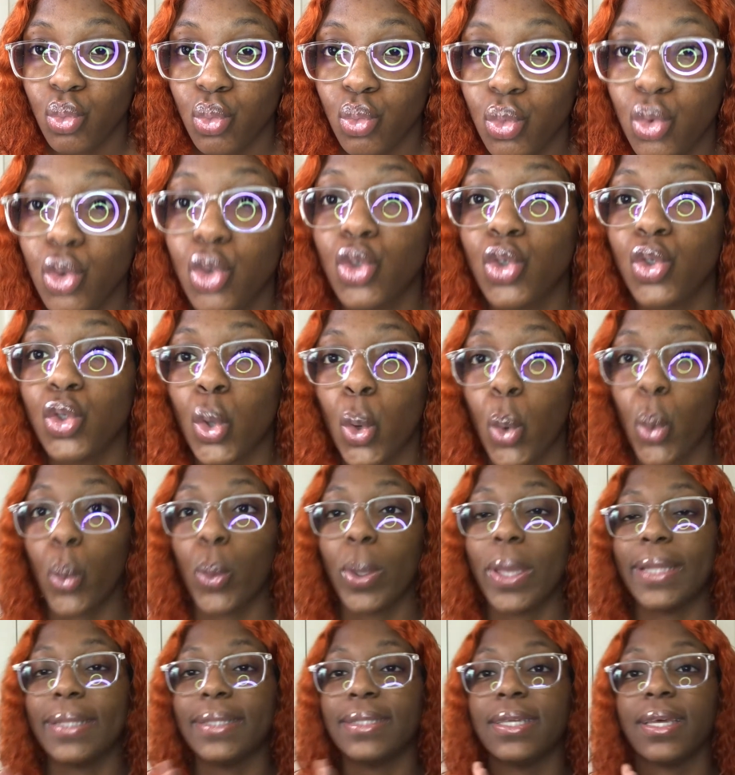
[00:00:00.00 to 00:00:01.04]
So
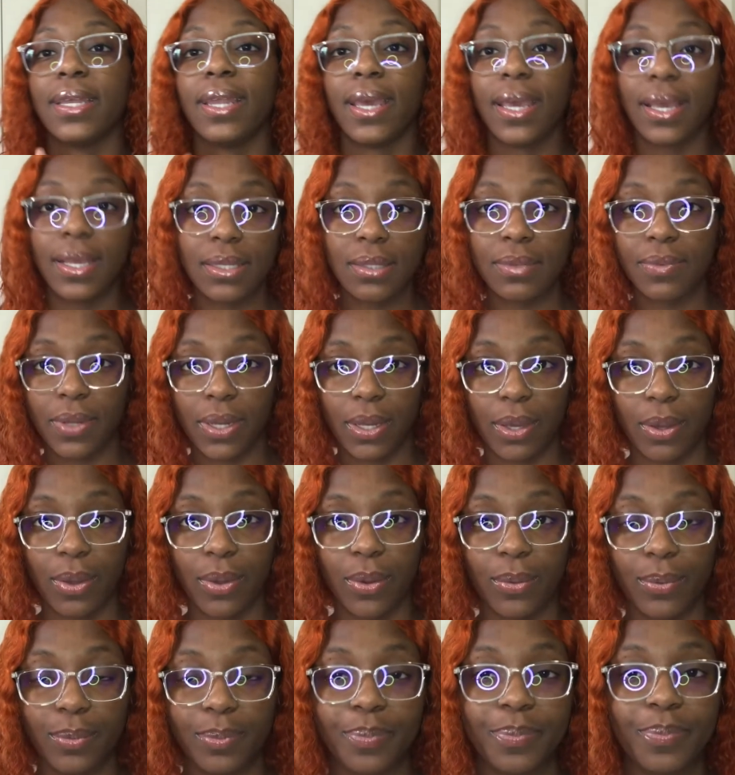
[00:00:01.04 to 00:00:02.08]
in today's video,
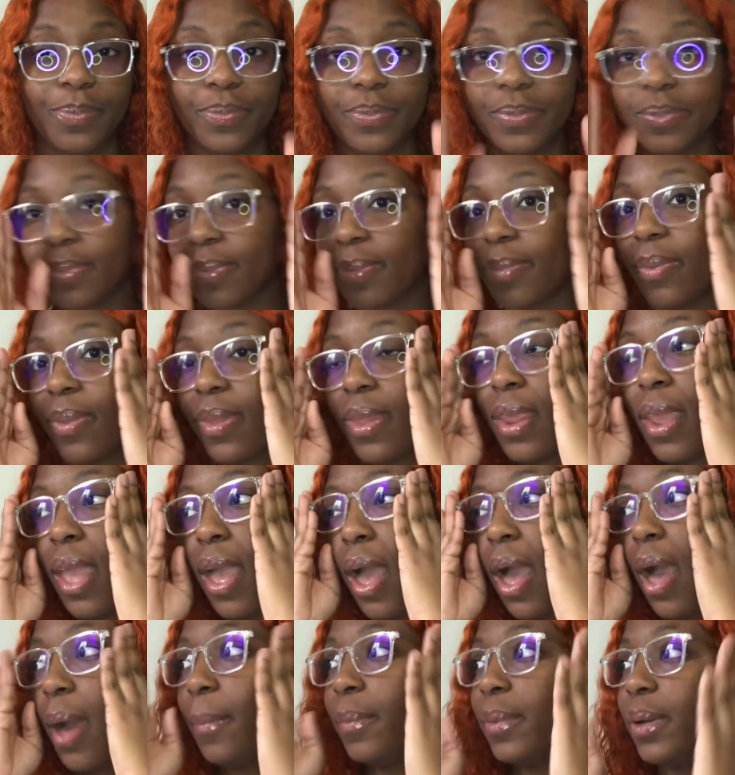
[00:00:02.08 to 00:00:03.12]

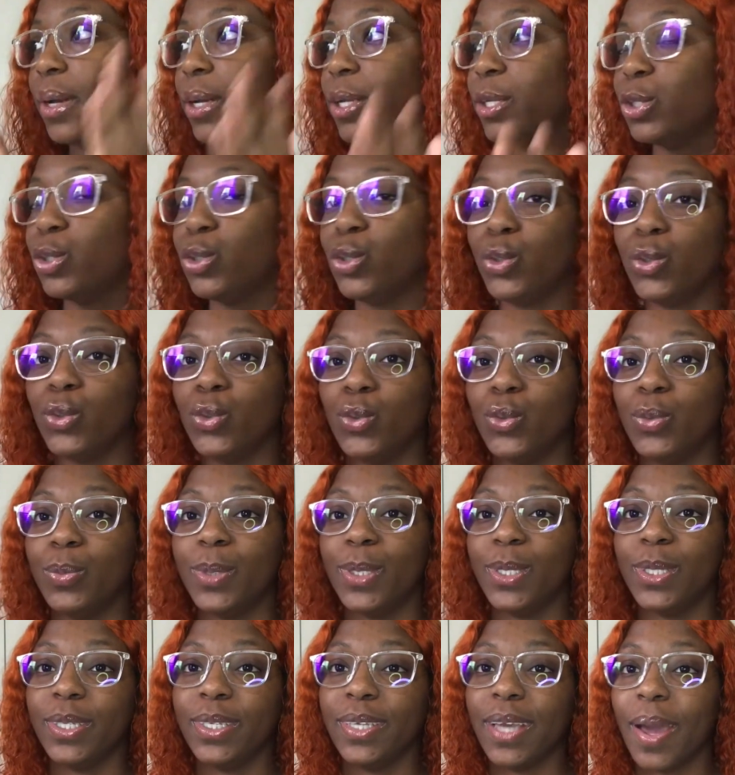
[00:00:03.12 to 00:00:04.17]
I'm going to
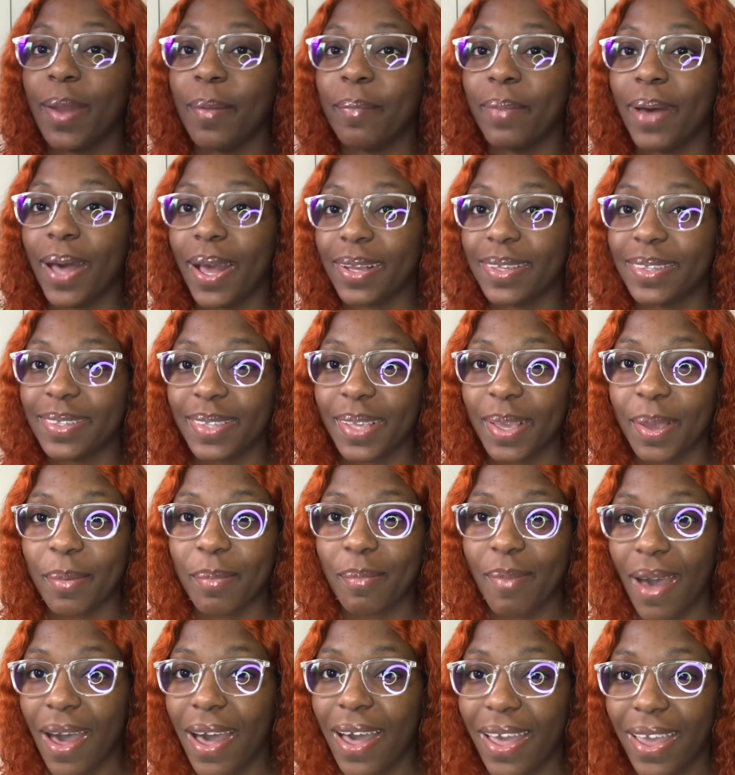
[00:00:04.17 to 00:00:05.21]
be unboxing
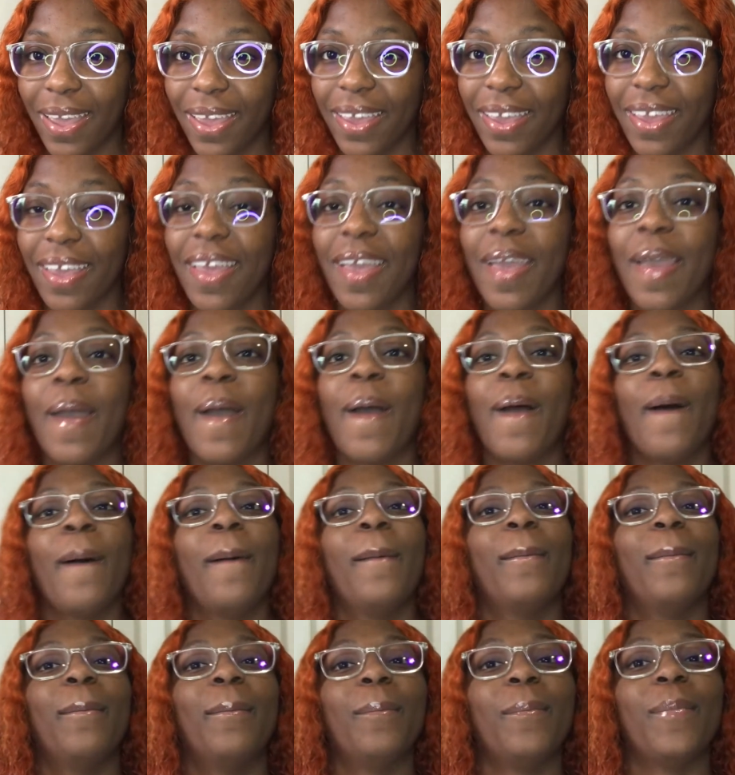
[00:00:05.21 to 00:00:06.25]
my
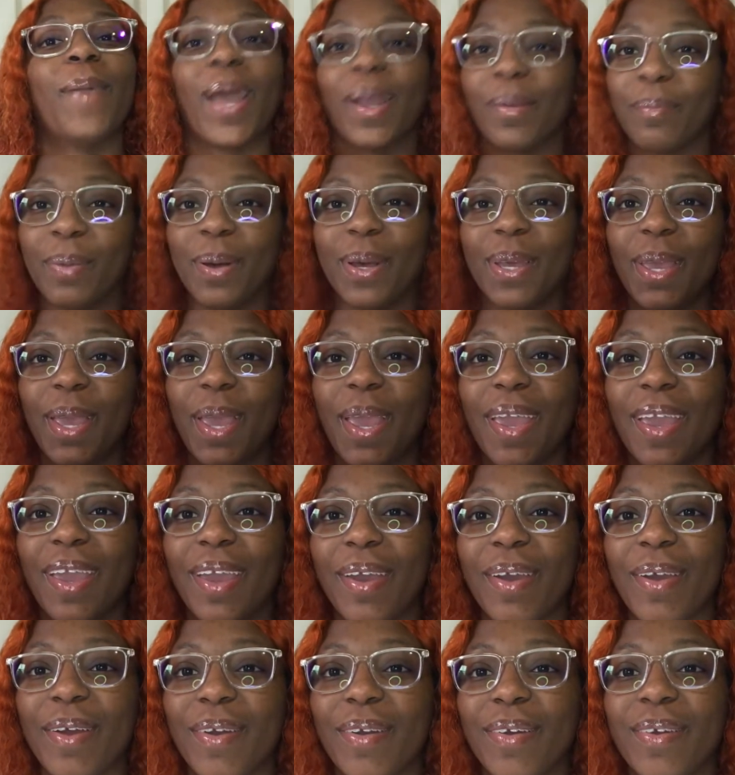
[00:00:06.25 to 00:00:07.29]
MacBook
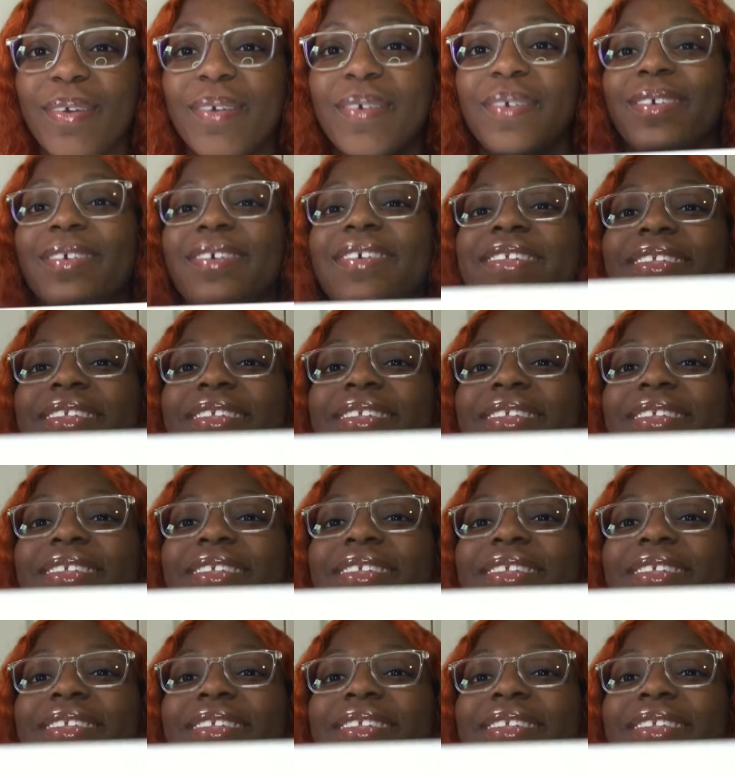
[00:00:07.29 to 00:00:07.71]
Air.